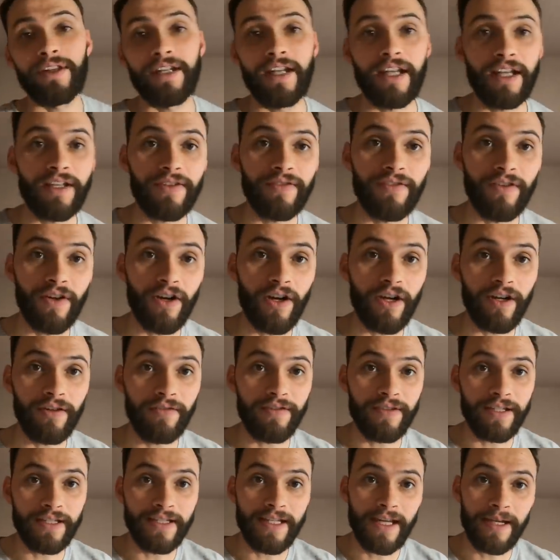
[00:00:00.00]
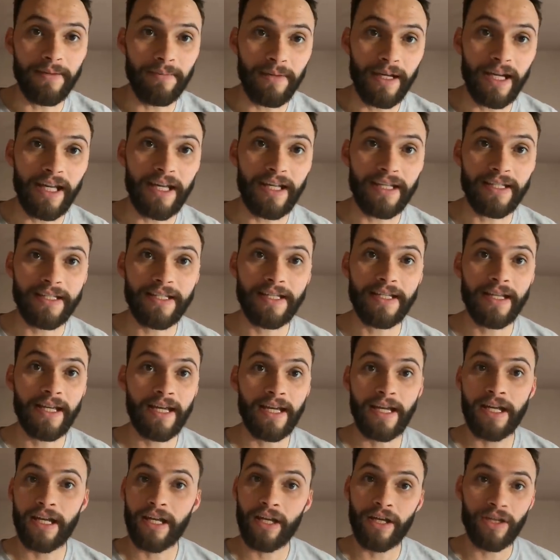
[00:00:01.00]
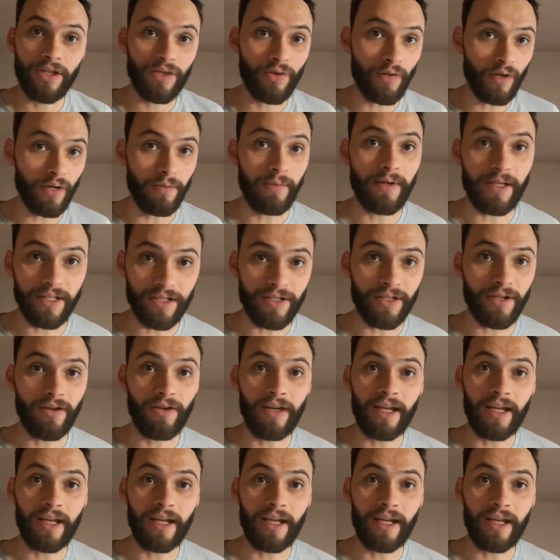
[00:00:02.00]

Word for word: in the next five to 10 minutes. 20 minutes or